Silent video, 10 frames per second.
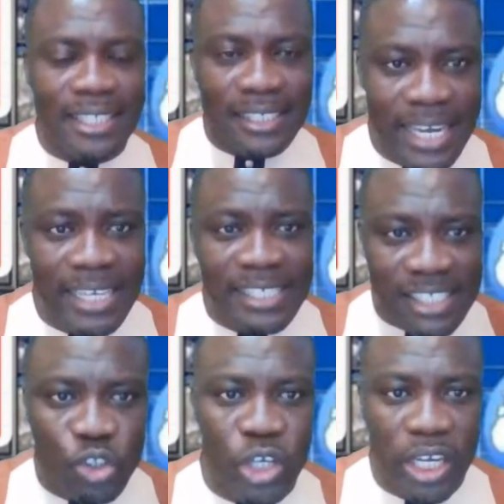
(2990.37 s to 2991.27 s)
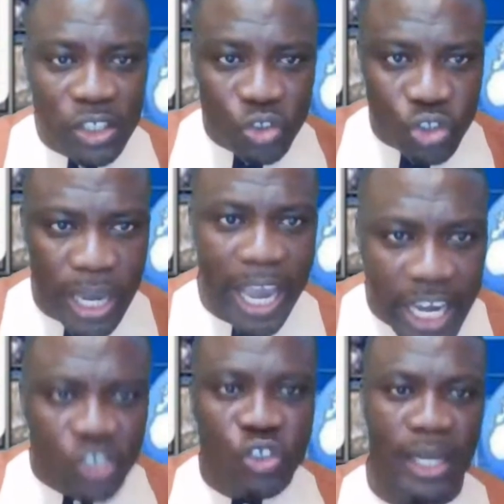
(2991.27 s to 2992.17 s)
this change
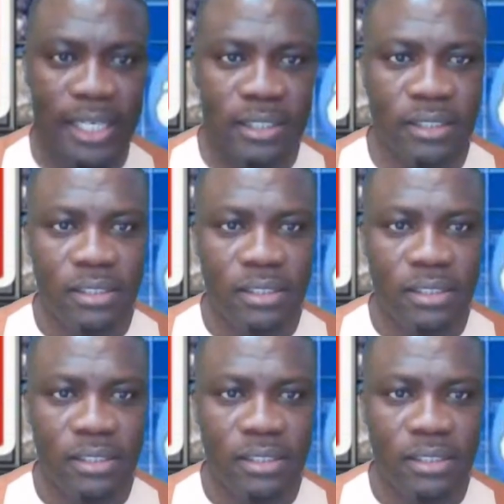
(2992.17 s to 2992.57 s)
agent,